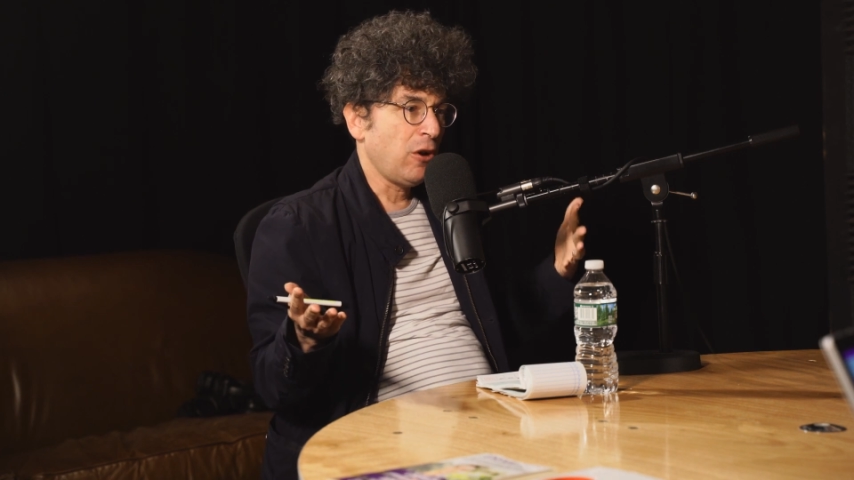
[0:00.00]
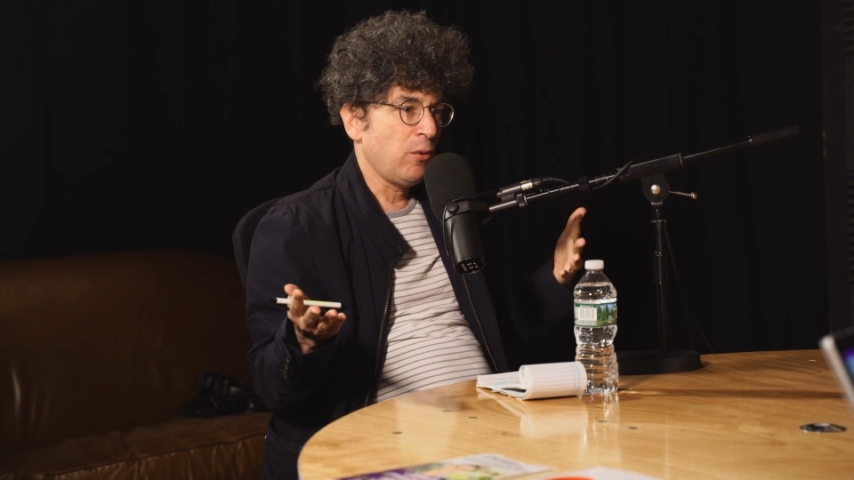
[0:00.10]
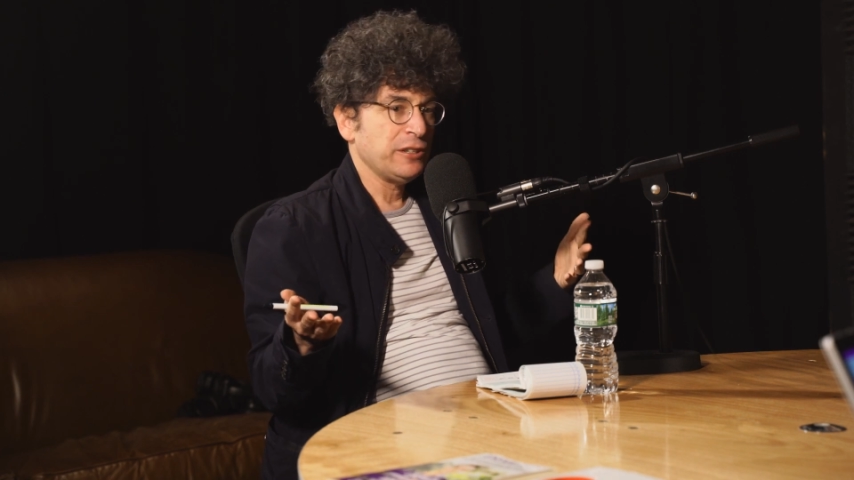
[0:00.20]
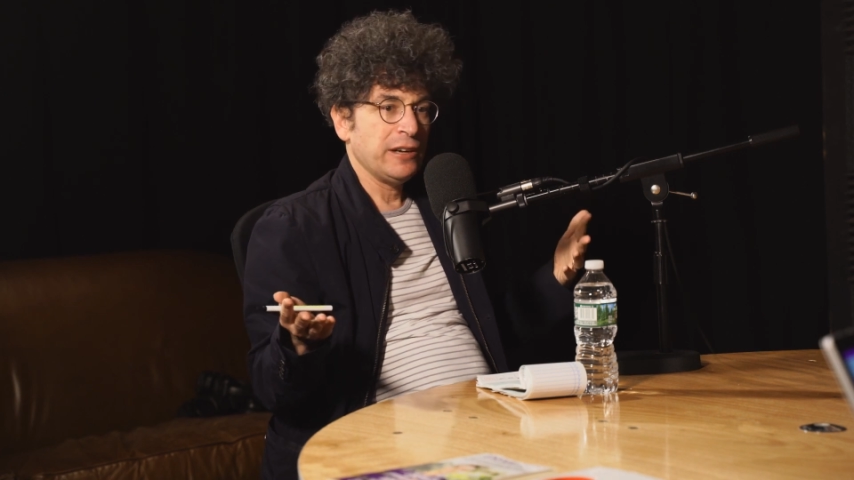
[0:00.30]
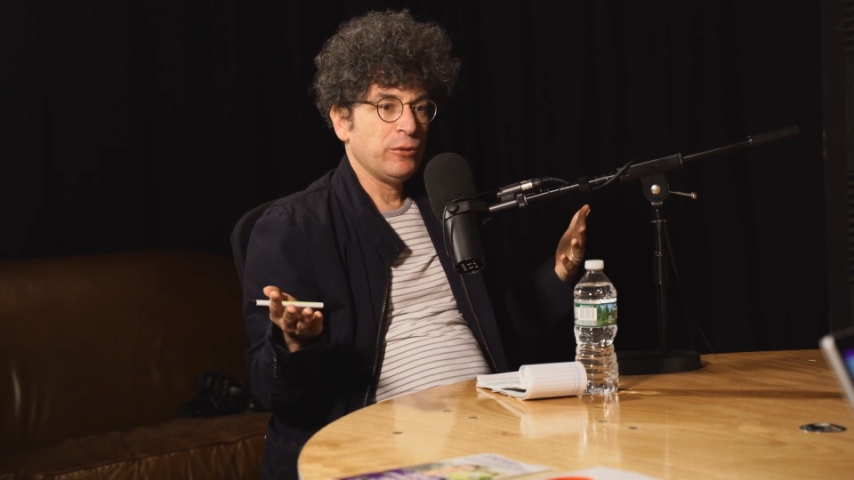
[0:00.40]

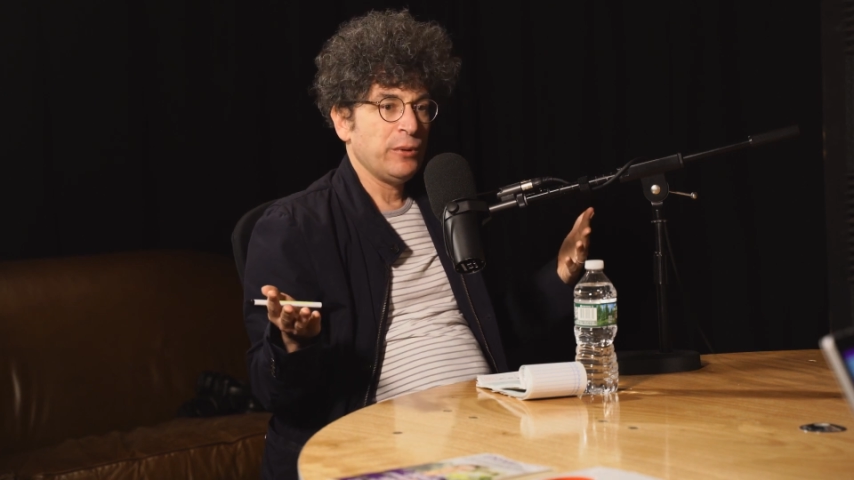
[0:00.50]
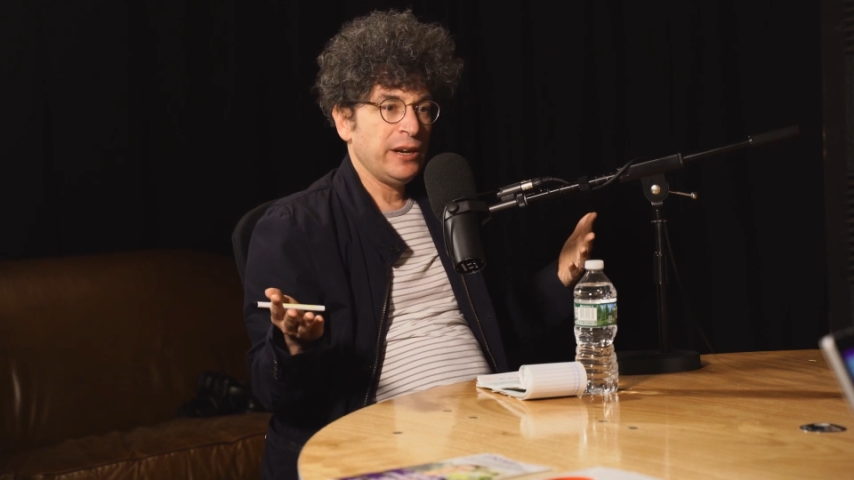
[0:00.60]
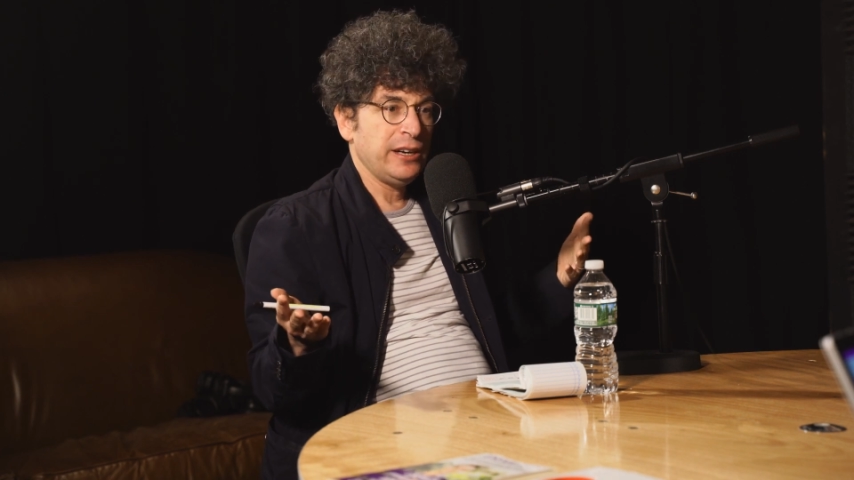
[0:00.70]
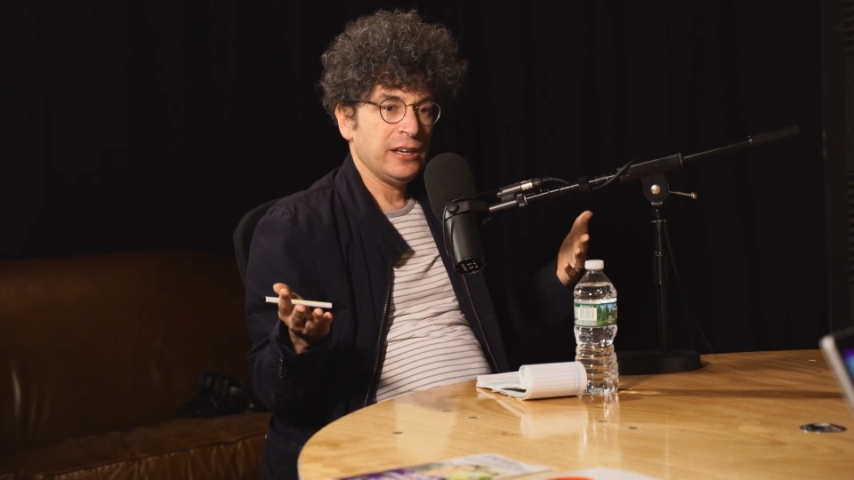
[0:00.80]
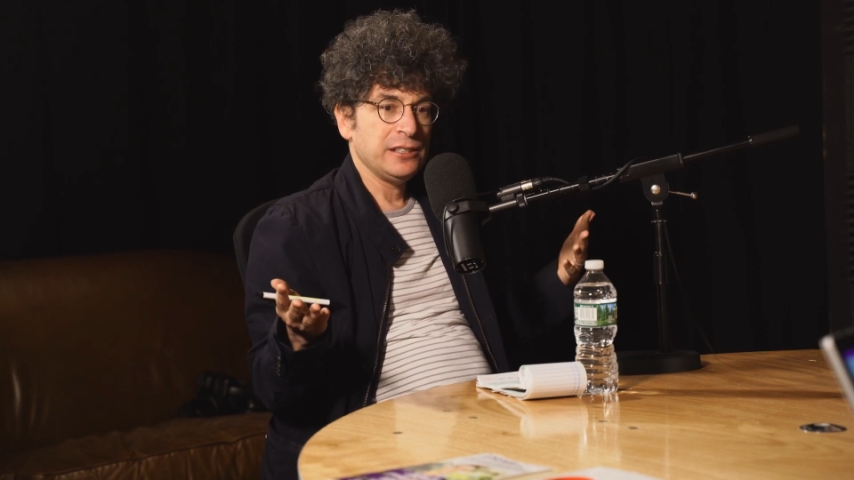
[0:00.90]
Wars ever
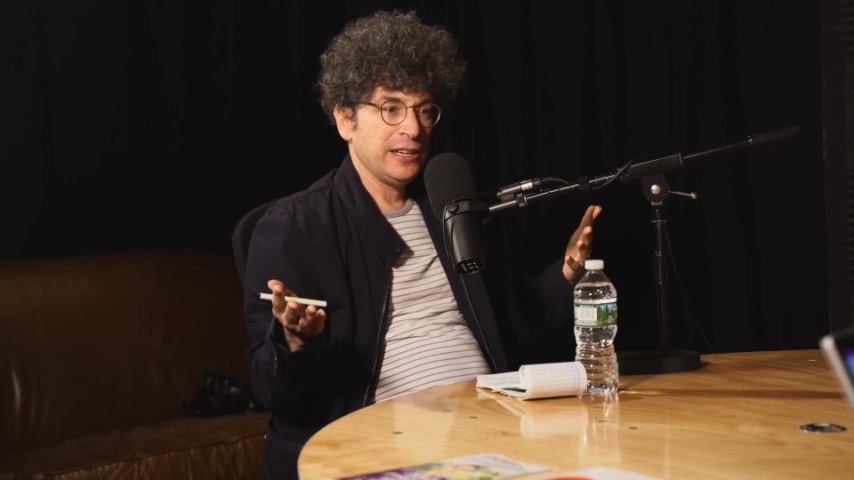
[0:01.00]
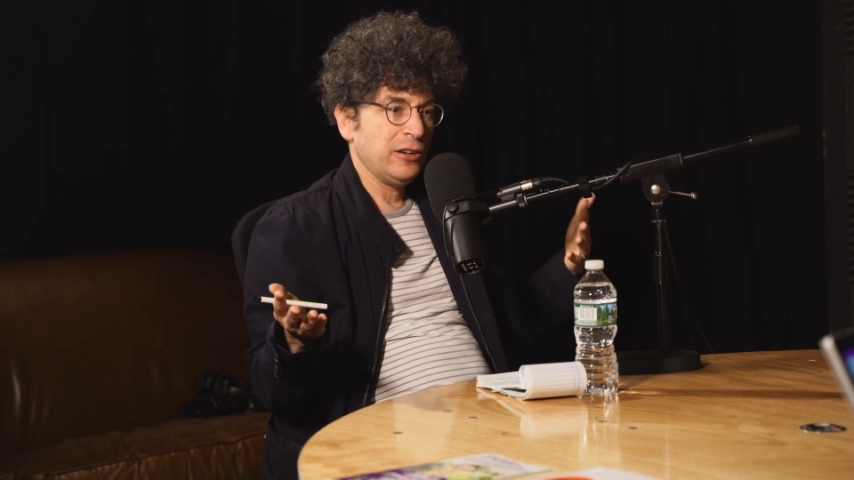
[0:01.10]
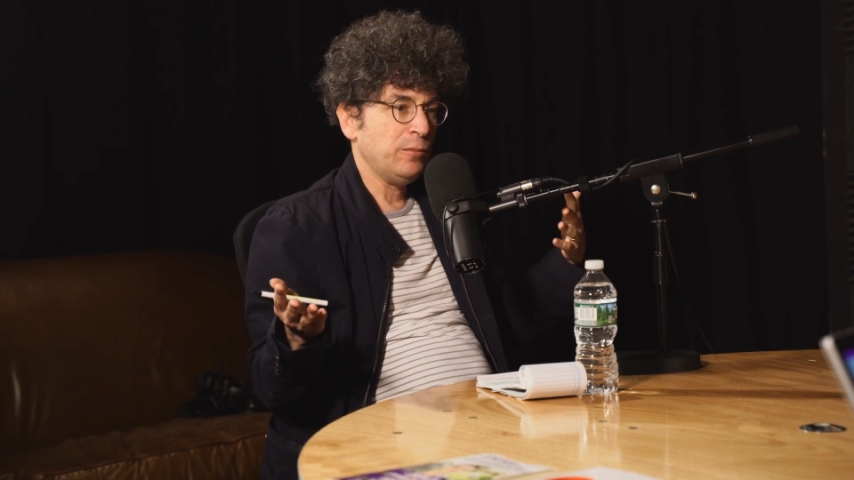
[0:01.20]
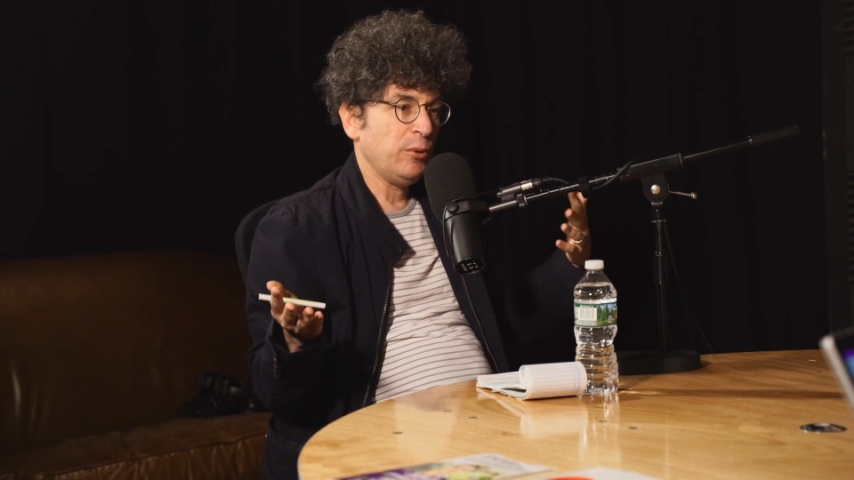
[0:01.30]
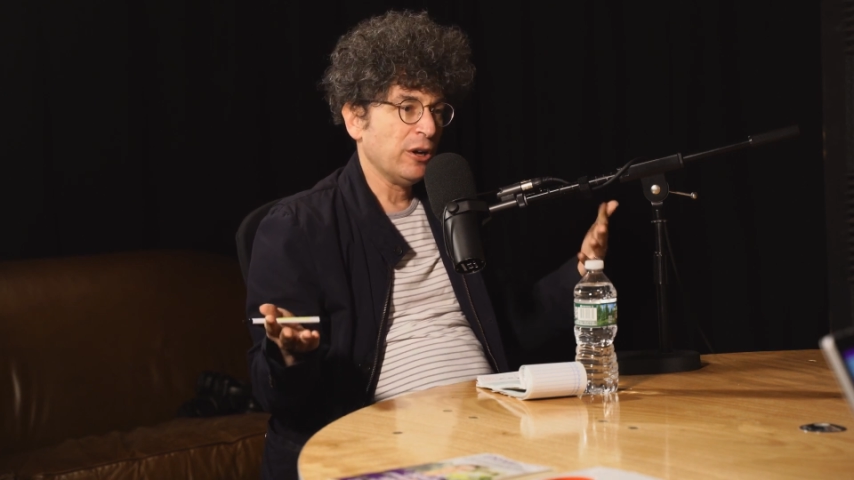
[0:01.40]
read a single
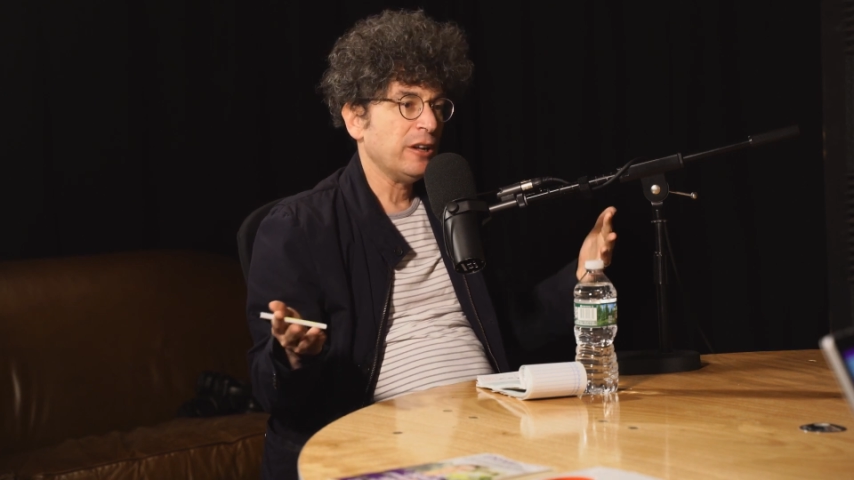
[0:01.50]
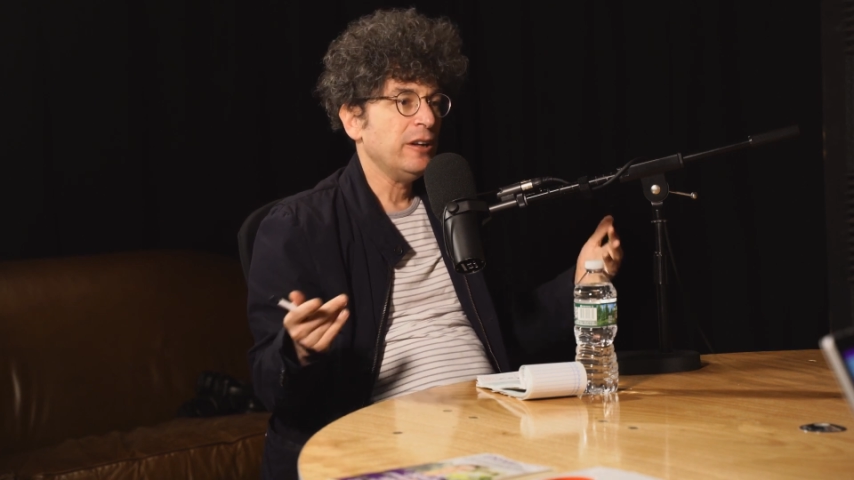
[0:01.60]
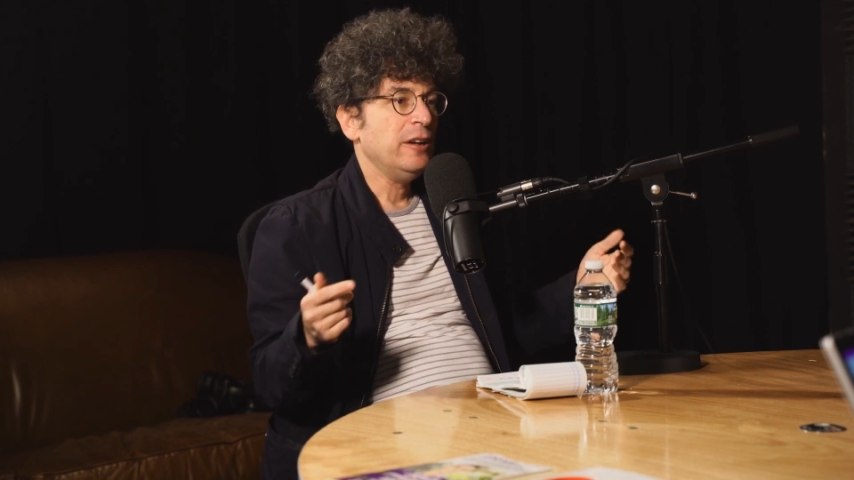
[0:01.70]
book?